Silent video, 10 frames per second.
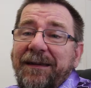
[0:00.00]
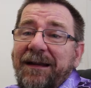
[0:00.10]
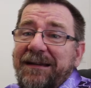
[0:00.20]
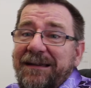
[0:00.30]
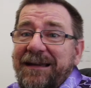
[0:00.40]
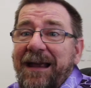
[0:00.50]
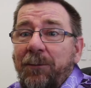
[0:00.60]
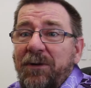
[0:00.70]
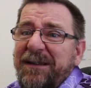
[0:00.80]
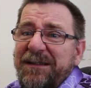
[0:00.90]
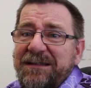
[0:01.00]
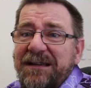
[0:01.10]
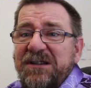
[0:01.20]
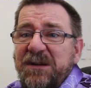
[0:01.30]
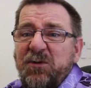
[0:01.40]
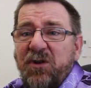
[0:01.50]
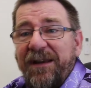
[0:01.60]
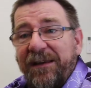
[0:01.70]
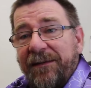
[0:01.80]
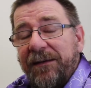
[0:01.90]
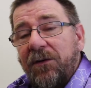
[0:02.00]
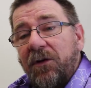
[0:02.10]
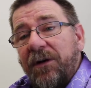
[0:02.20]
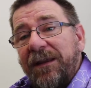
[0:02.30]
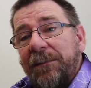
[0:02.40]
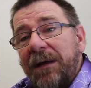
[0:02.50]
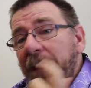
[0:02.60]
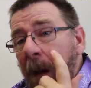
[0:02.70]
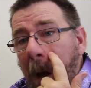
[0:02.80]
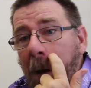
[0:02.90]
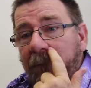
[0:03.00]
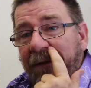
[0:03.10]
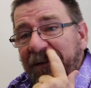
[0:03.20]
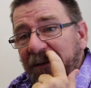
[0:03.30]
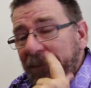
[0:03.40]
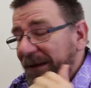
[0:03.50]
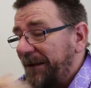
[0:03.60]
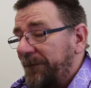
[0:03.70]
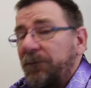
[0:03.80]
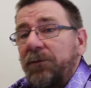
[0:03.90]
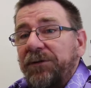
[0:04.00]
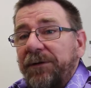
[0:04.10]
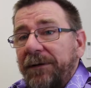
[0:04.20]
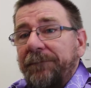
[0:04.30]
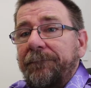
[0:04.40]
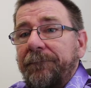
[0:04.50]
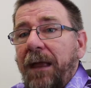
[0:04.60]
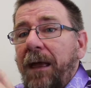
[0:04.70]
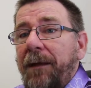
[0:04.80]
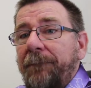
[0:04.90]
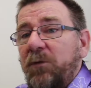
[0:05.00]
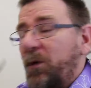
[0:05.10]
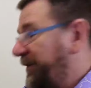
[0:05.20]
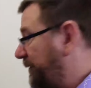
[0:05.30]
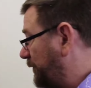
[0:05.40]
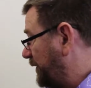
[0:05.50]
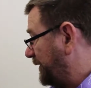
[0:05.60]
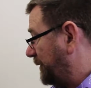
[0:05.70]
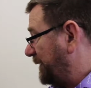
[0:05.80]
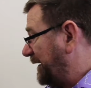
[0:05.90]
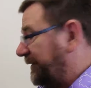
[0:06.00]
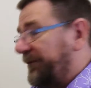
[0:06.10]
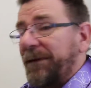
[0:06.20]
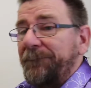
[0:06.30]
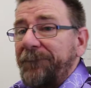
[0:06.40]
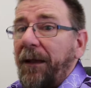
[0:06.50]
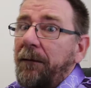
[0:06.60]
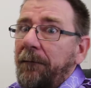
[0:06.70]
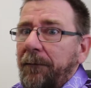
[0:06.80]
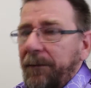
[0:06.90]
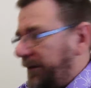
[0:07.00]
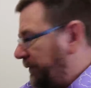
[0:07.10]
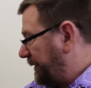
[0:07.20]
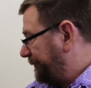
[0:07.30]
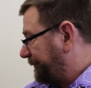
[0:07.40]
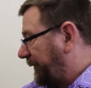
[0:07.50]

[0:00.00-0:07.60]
then I'd just say, well, it's just a cheap Chinese thing I got on eBay, rather than paying a fortune at twice the price at Bunnings. But oh well.